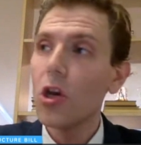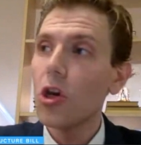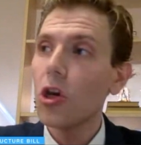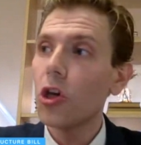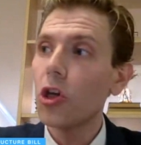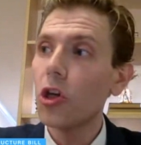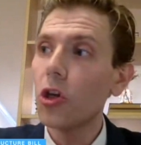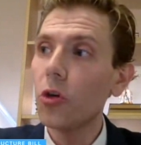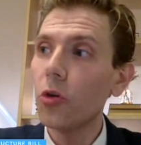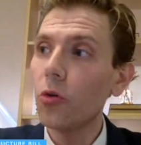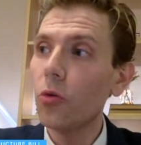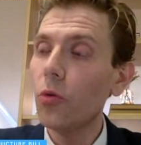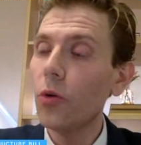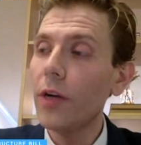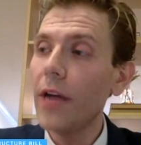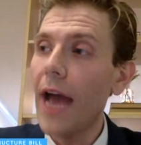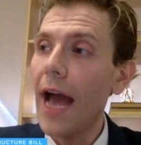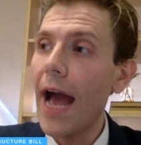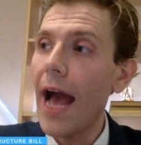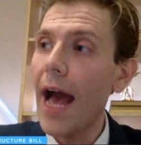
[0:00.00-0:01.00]
you would
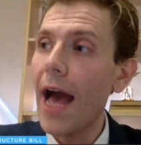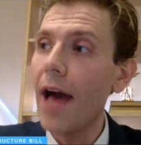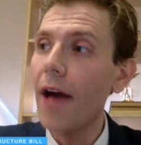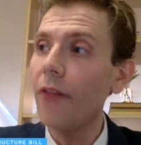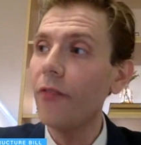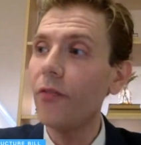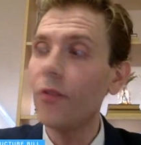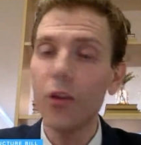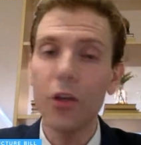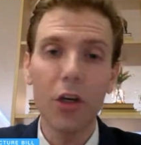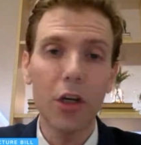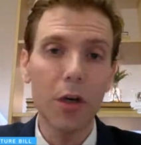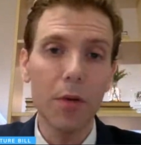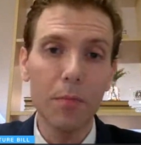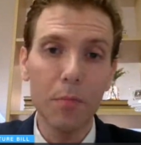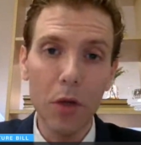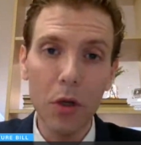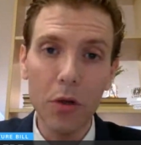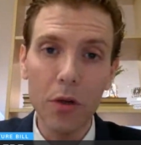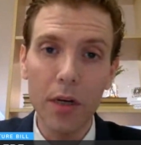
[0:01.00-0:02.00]
have the
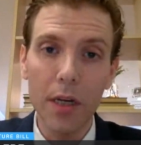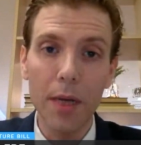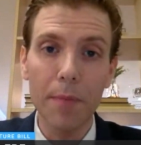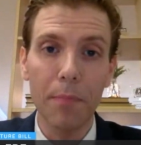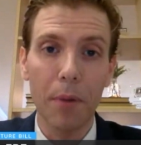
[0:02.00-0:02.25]
community